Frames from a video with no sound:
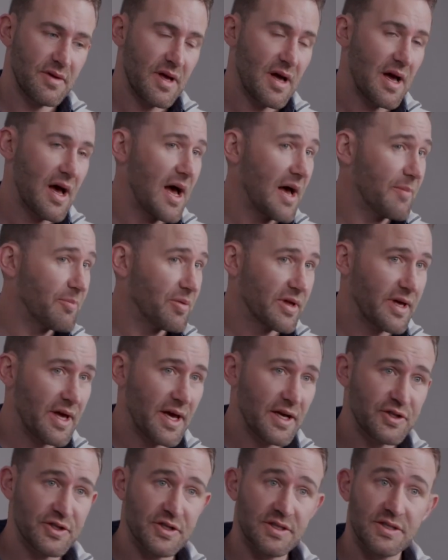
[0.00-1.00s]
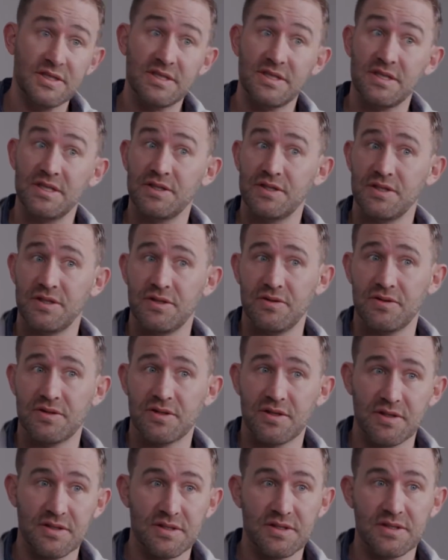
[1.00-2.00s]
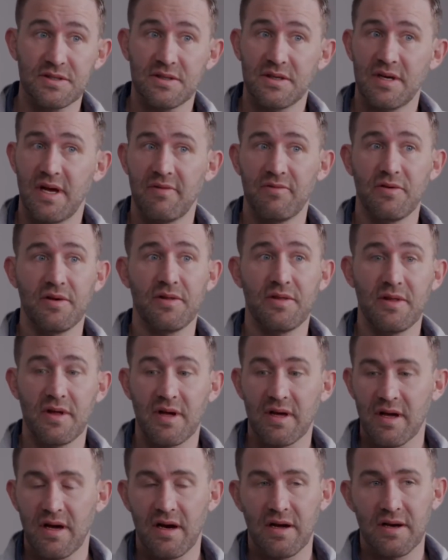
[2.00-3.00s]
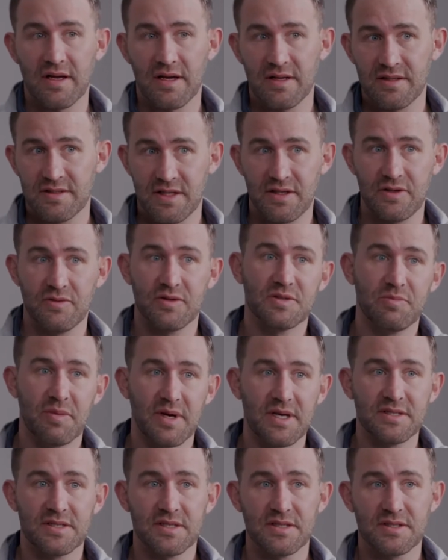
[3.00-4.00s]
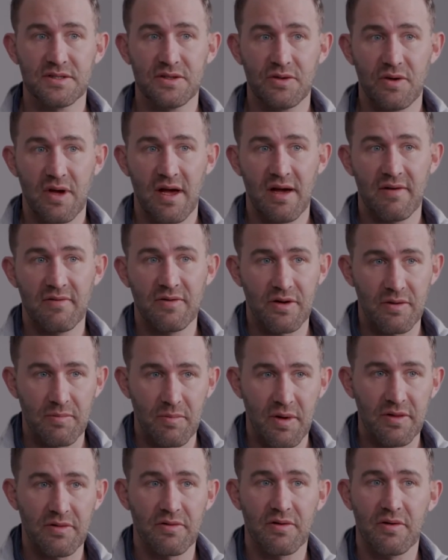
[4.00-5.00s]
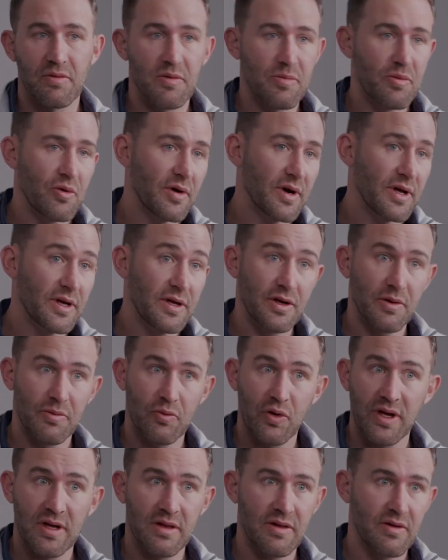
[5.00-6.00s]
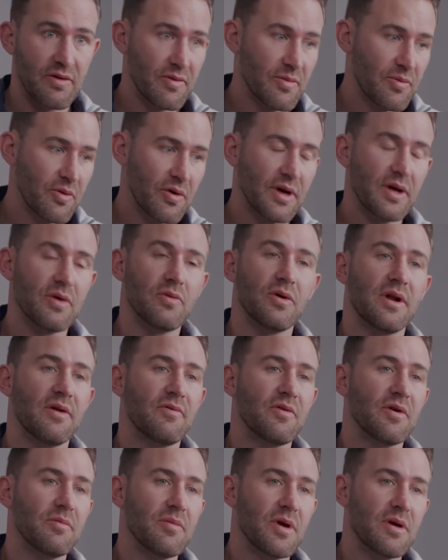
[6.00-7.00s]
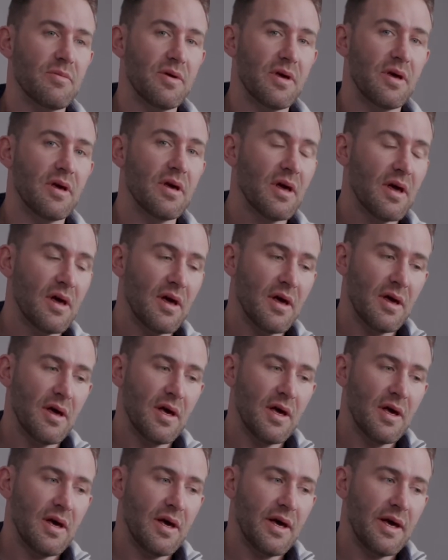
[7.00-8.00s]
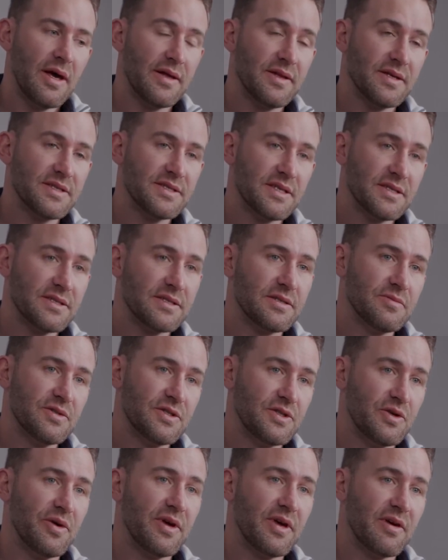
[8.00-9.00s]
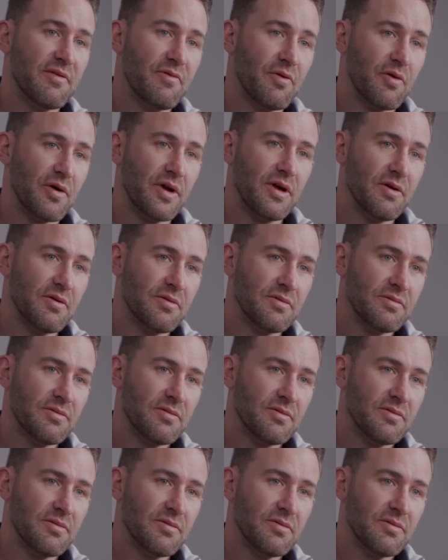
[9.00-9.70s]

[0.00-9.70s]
applications, these users, everything on a continuous basis. You have your monthly reporting, your weekly reporting, whatever it may be, and the system's doing it for you.